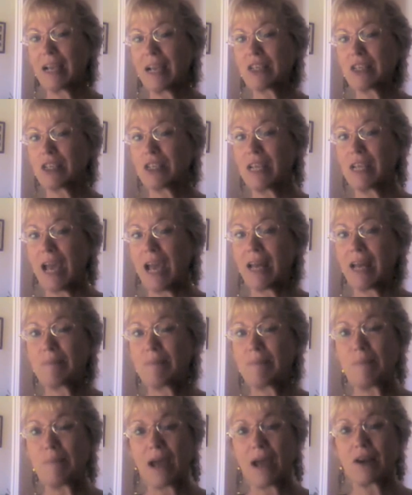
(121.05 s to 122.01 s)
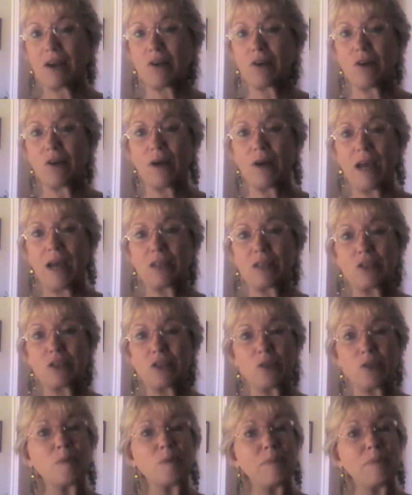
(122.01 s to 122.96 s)
and it actually had a macro and
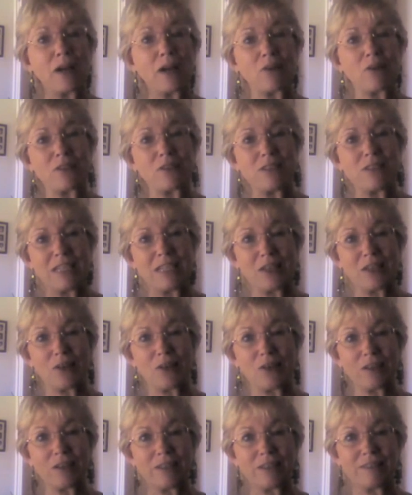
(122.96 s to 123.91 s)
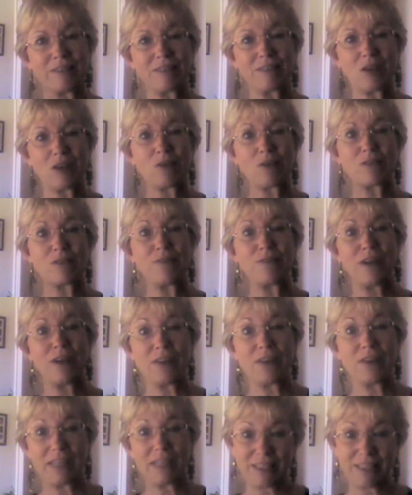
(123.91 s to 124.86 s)
a super macro setting on it. So I was
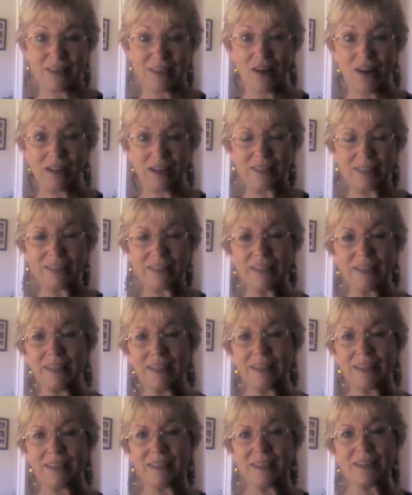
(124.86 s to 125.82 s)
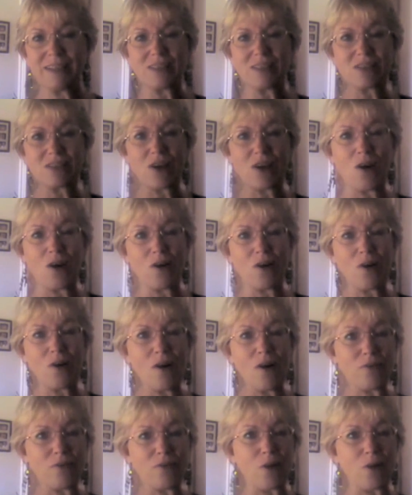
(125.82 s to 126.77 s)
very excited. So
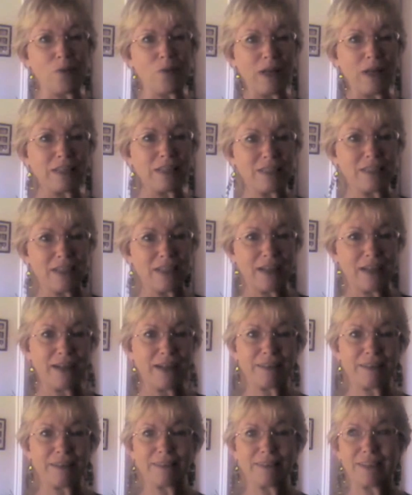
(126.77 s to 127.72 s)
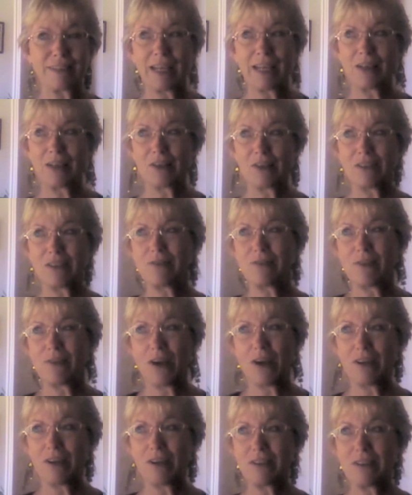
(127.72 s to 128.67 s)
off I went, taking lots of
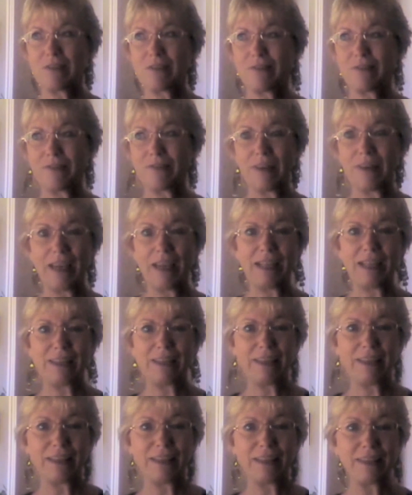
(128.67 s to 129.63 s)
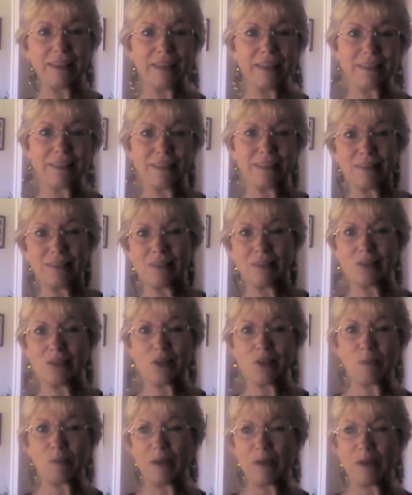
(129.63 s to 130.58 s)
photos of anything that
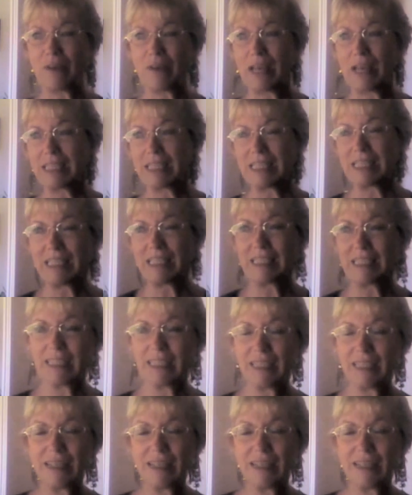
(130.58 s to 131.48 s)
took my fancy,